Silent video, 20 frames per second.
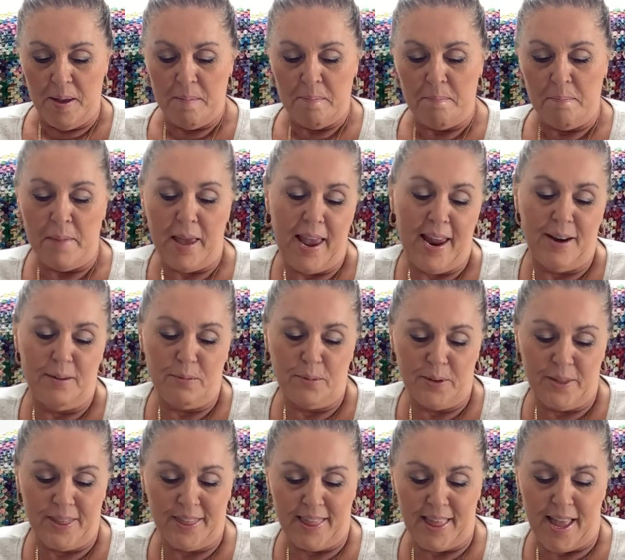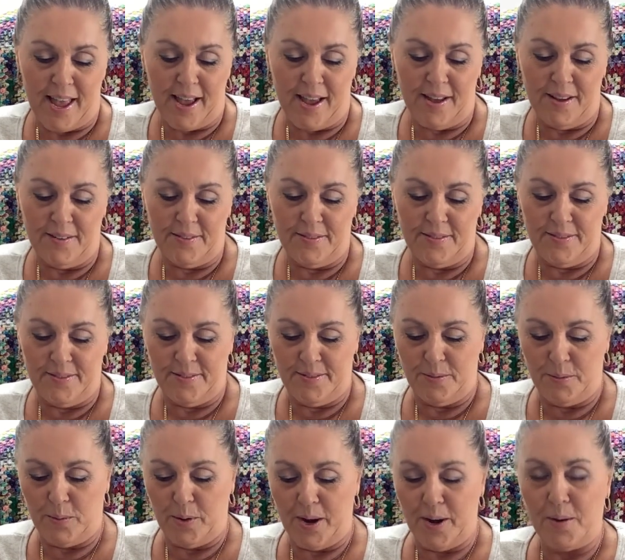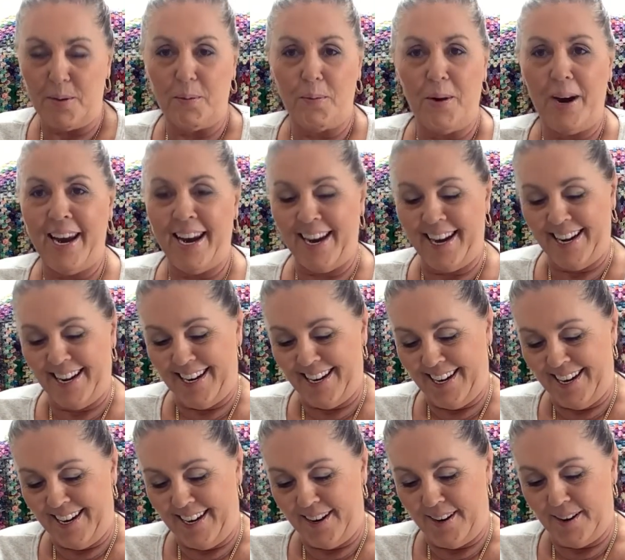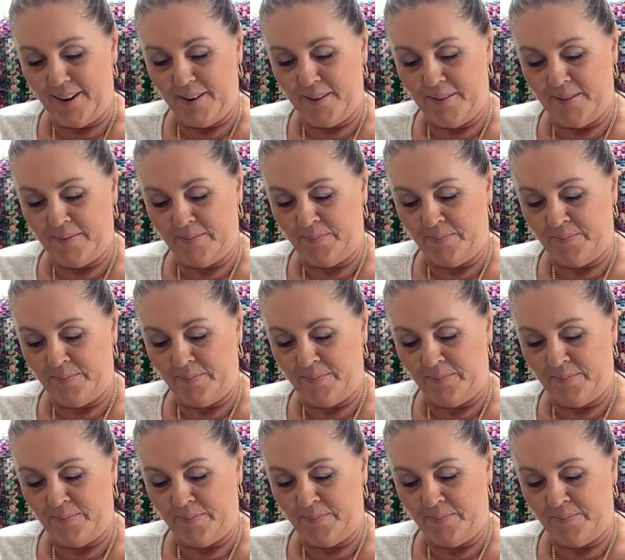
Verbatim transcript: Made with love. We are winging it here.